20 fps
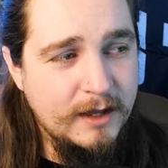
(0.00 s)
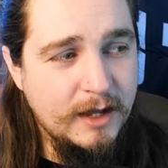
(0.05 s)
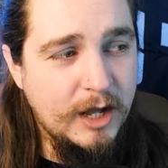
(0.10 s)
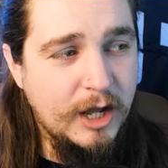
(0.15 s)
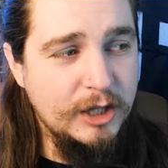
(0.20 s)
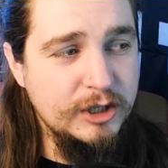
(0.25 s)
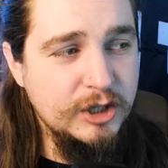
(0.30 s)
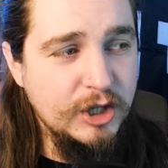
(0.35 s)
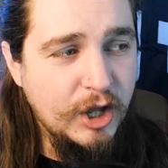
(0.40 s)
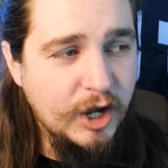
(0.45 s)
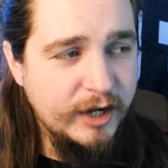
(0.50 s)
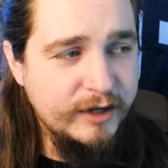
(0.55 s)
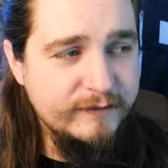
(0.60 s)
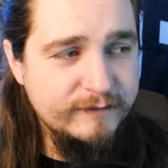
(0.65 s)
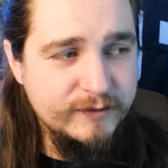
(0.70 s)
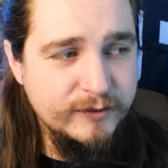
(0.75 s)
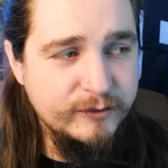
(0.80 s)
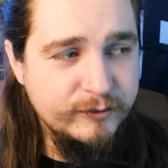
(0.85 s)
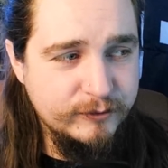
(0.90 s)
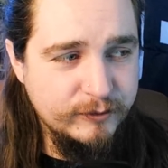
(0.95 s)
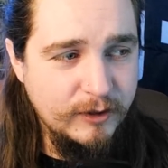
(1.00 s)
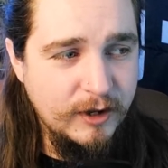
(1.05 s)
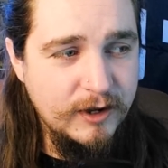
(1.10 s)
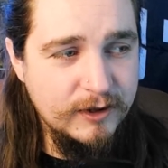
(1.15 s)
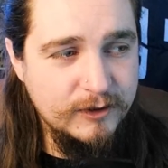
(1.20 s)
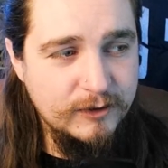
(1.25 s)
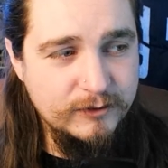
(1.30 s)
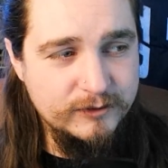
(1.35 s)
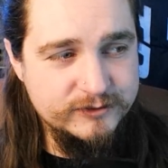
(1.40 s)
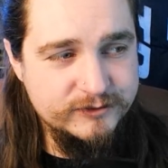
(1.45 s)
a lot of Luke
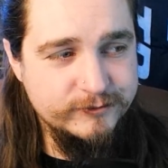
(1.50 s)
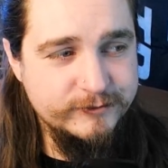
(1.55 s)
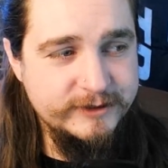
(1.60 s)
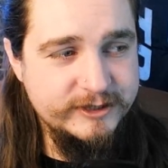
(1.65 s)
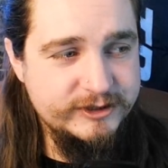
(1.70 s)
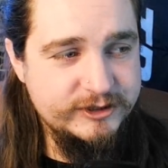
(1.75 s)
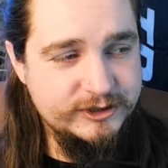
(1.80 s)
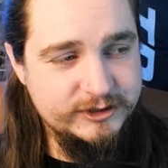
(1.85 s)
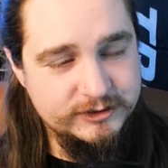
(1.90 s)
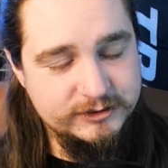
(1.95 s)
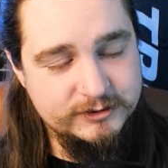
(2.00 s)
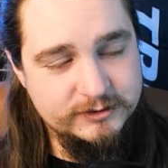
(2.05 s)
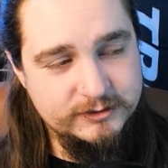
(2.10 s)
Rockhold's reach